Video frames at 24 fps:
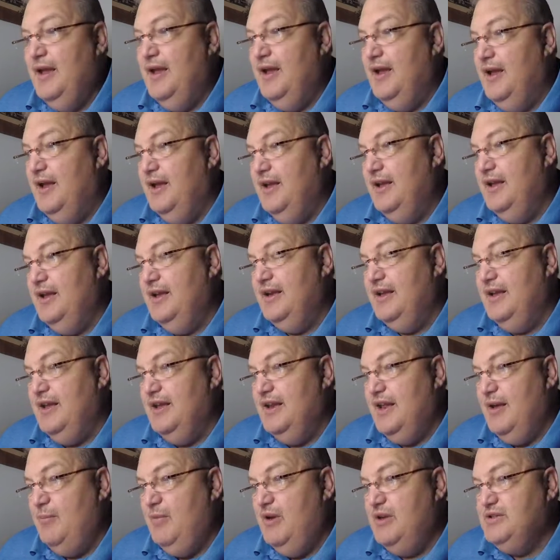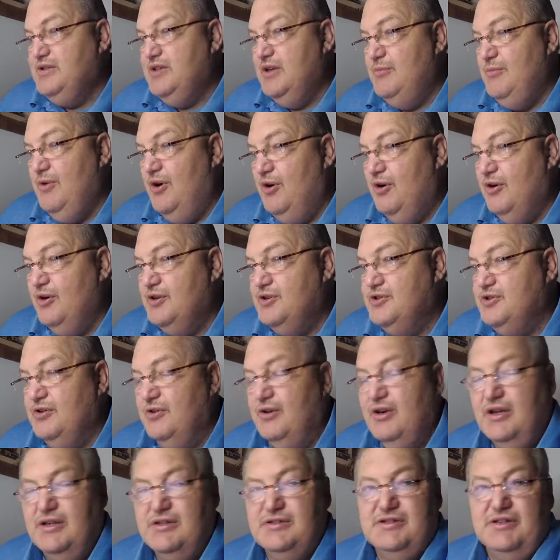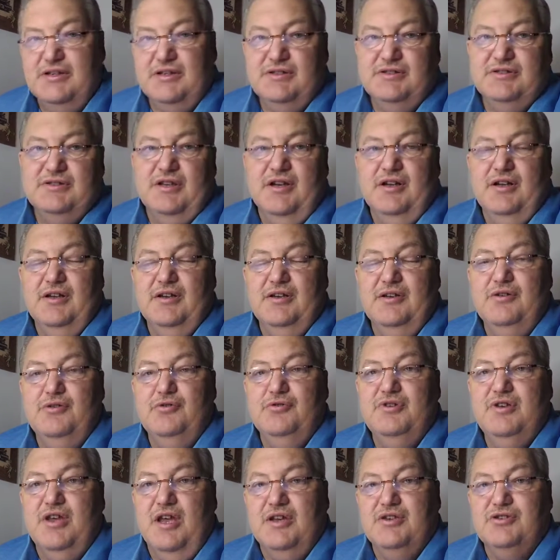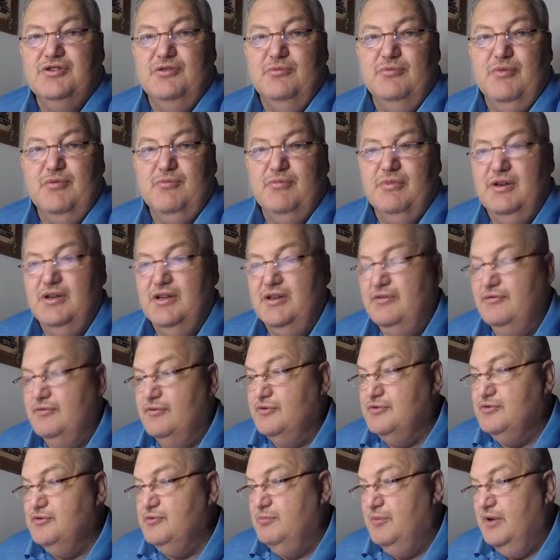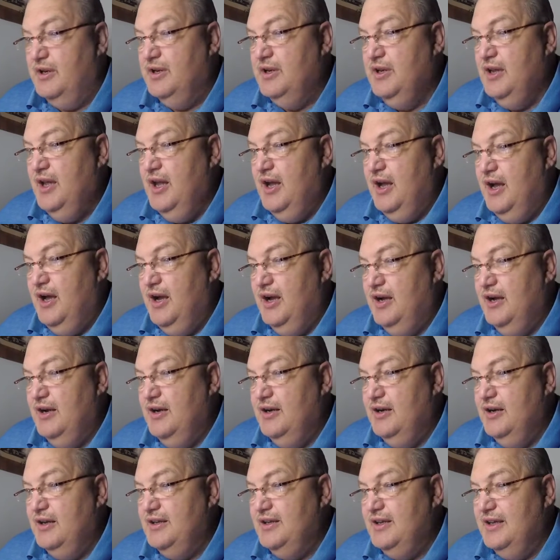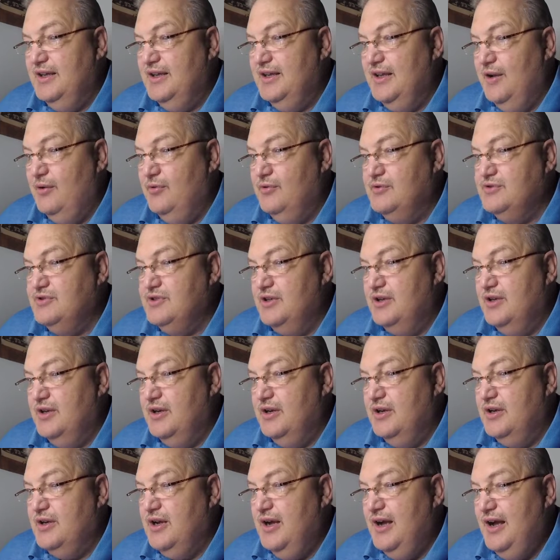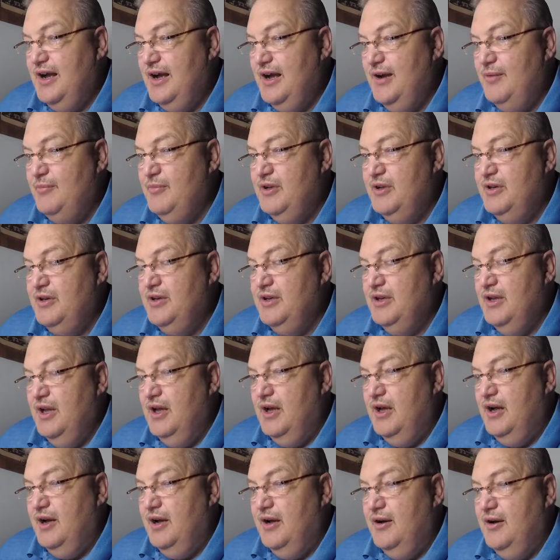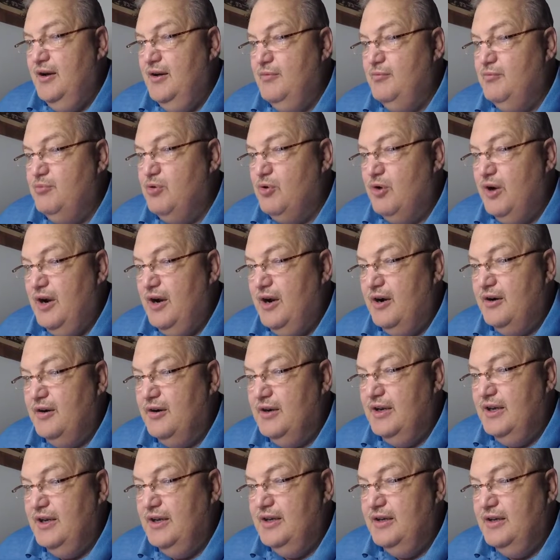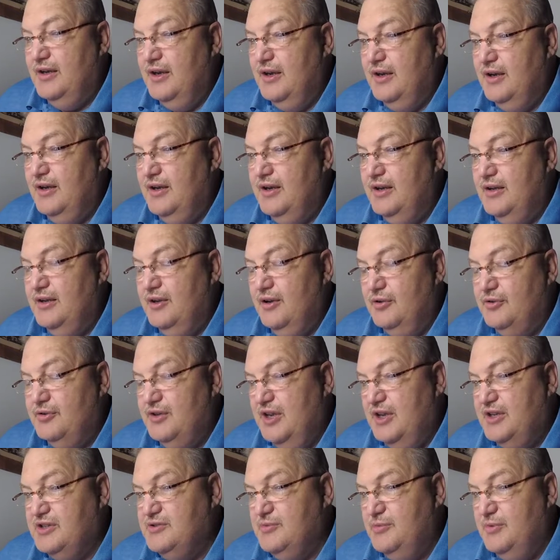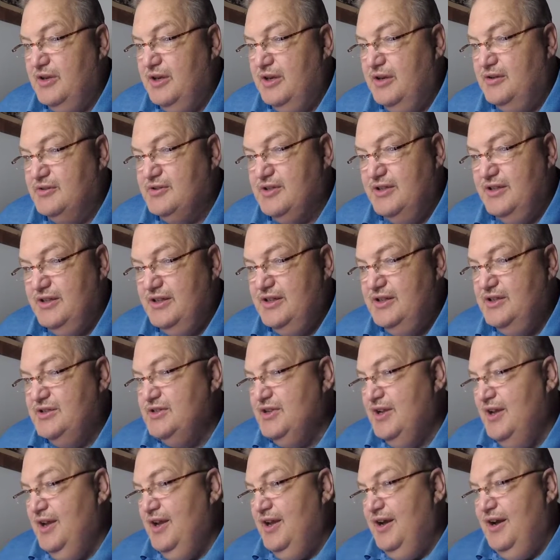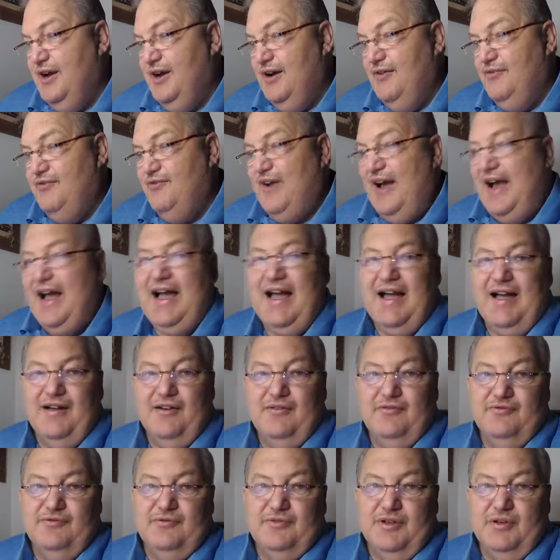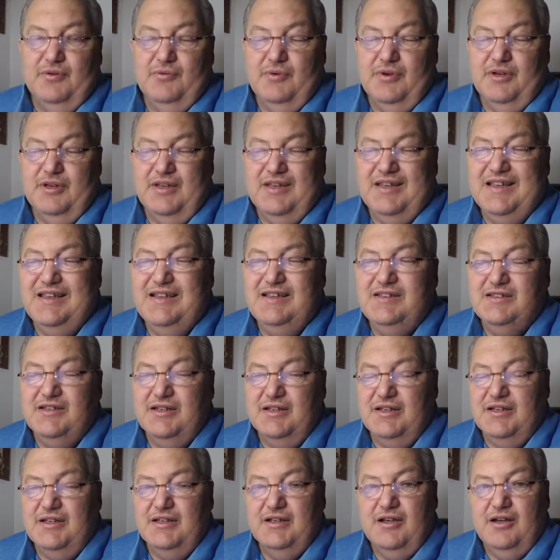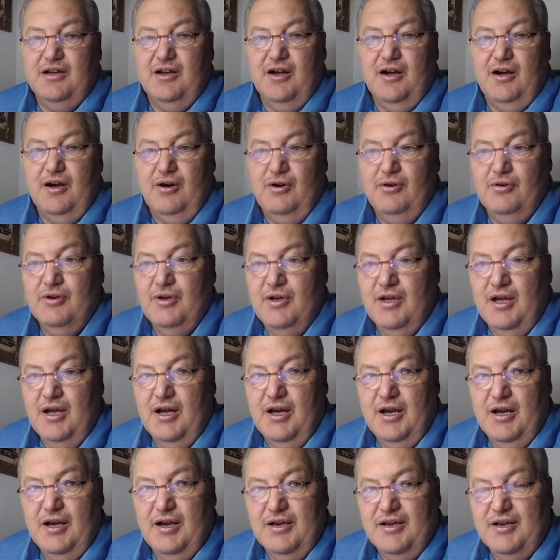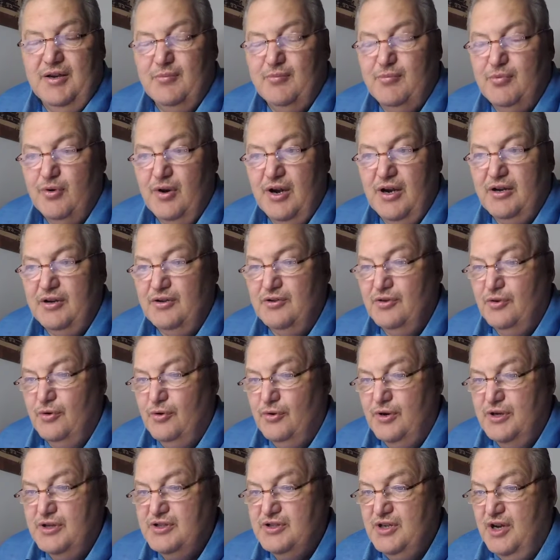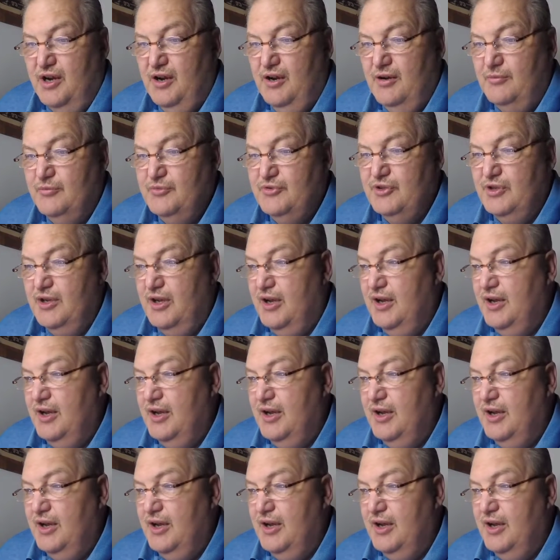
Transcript: And again, that may seem harsh to us as uh, New Testament believers, but uh, again, that was a, a common uh, prayer in uh, in the Old Testament. Again, there's at least uh, five that we easily can call uh, imprecatory psalms